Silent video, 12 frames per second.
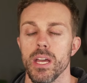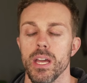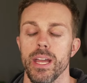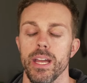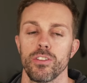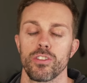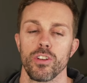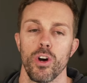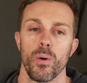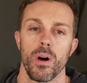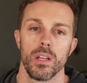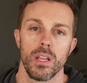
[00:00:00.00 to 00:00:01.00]
And
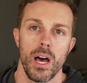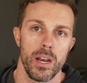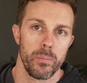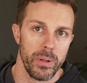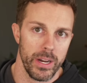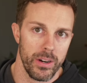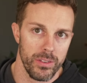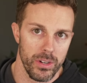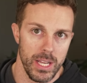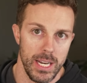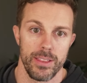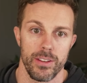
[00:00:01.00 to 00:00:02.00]
so a lot of players are
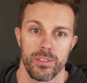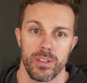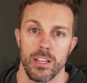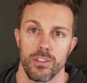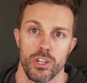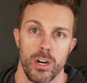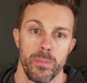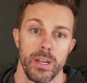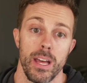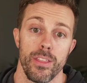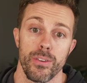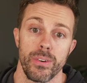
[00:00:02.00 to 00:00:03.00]
getting their skates sharpened
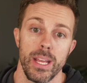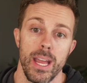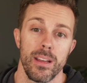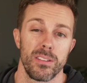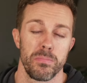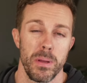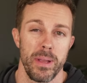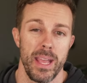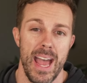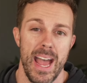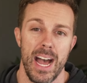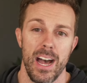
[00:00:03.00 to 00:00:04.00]
at 3/8, maybe
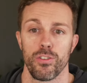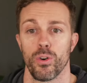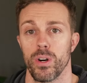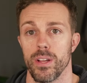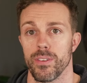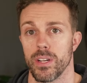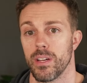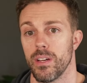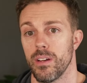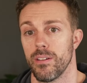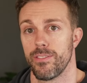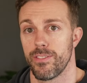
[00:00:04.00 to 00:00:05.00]
half, or even
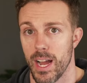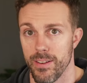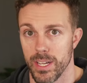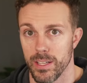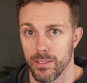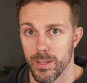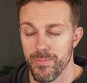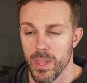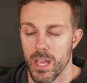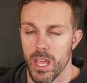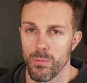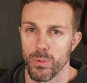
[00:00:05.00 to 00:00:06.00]
5/8.
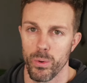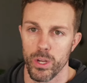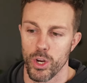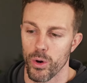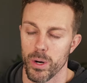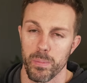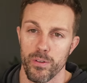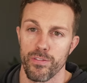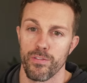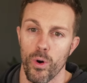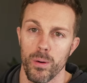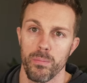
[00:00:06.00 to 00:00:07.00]
And when we go to
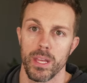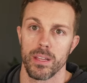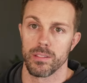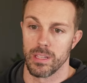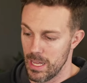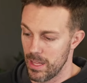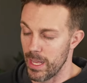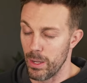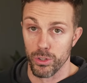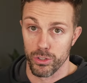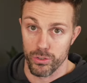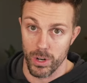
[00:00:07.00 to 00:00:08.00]
perform this, they
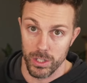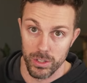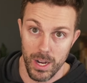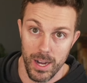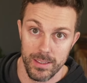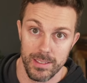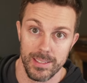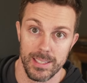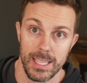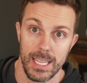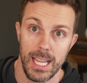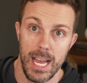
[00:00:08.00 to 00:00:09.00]
will struggle on
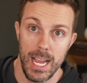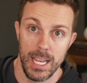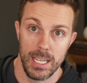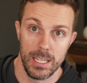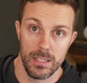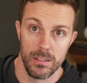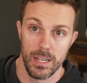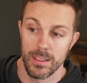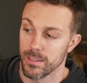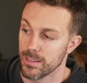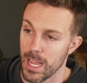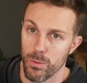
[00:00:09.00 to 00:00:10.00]
sliding, right? The
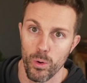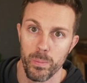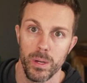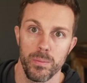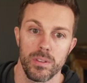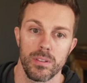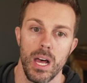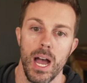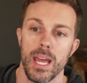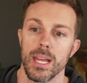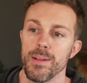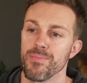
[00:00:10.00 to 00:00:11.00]
skate won't be able to
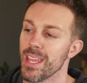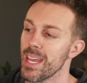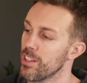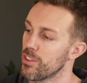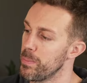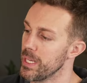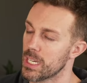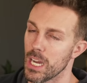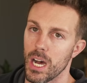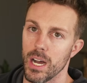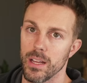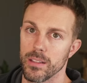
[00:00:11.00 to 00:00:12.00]
slide, and it's
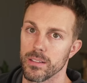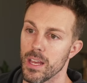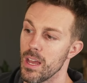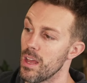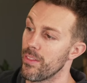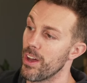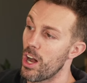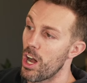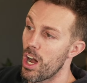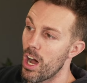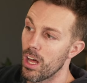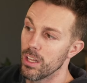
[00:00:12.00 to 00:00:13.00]
because the
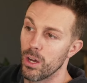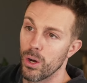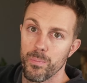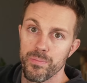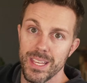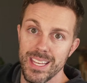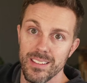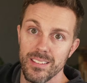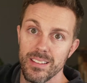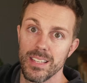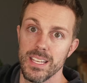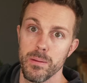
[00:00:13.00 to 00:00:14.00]
hollow is
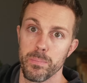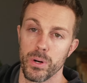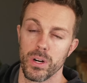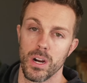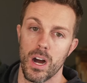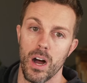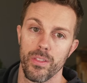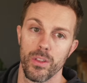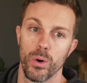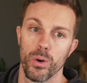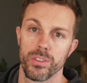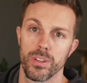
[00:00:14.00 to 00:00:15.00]
deeper on
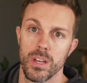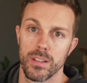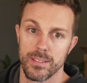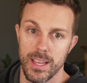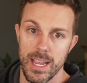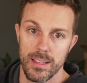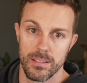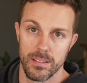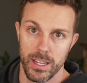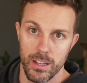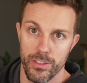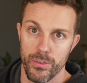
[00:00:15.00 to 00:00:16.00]
those skates.
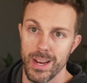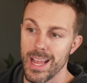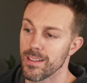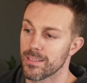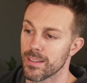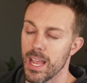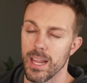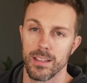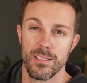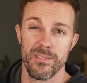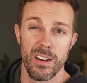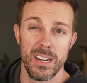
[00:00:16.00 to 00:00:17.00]
Like a 3/8 skate has
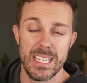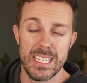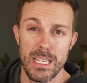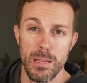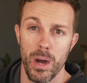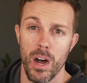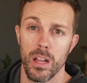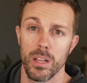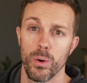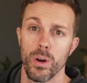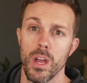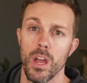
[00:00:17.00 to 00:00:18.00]
a very deep
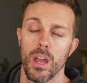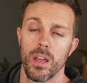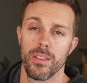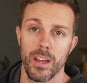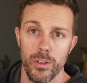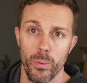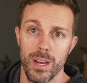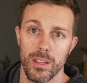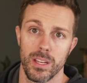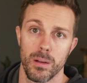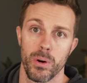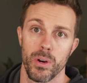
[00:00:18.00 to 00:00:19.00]
hollow. The other way to
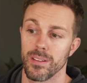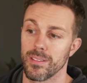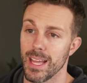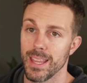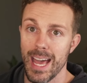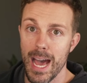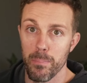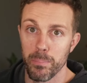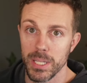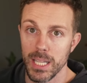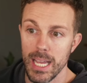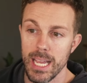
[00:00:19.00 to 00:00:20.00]
think about it is that that
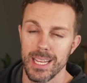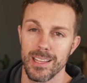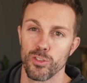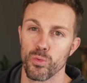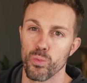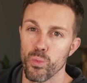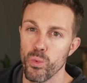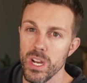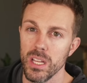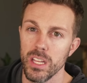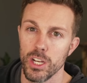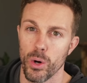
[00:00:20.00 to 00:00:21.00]
blade is
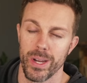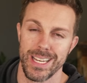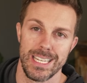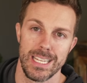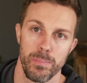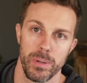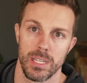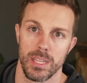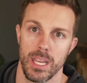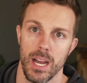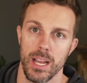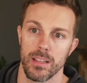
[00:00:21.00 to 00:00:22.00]
really going deep into
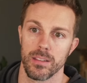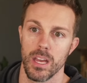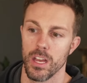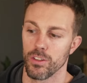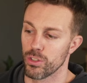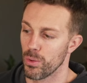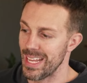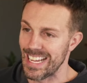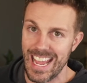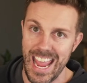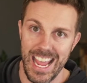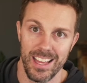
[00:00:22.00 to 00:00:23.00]
the ice, so they
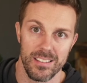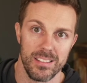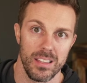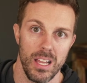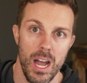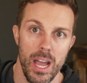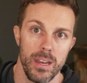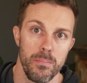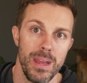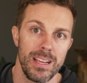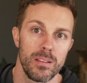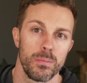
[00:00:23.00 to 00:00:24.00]
can't slide. It
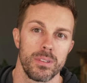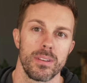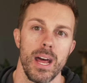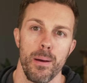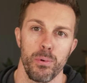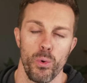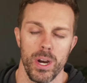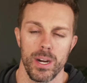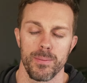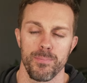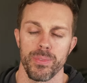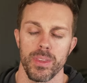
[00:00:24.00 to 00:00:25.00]
makes them stop
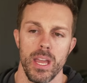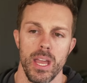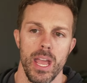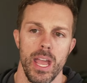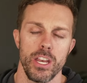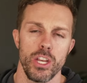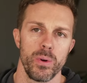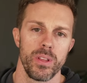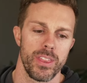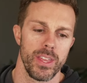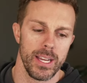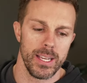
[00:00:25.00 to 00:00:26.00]
quicker. And you would
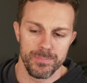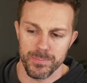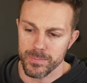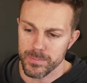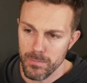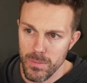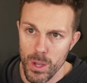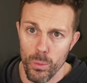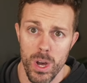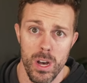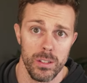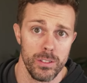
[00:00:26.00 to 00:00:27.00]
think,
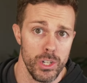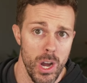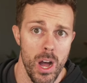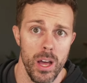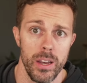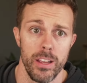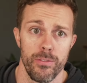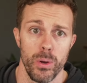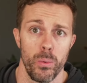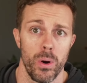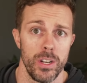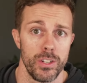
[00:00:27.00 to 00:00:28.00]
well, John, if we
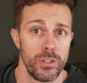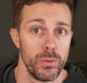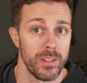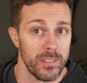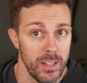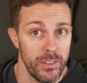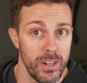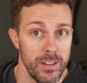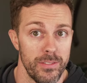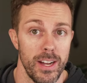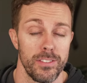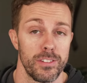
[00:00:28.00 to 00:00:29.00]
want to accelerate
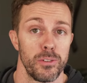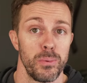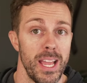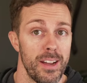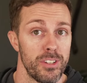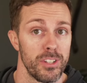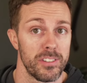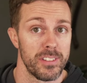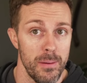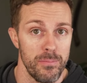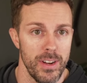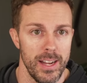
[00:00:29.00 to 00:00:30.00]
faster, we have to
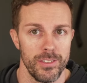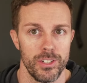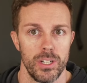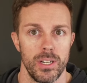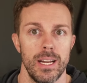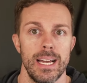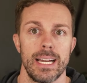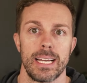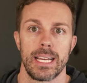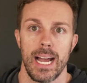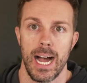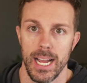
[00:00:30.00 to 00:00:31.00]
stop faster.
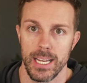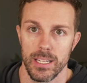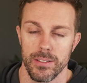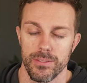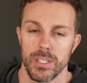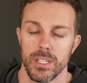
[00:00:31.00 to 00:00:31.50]
Kind of.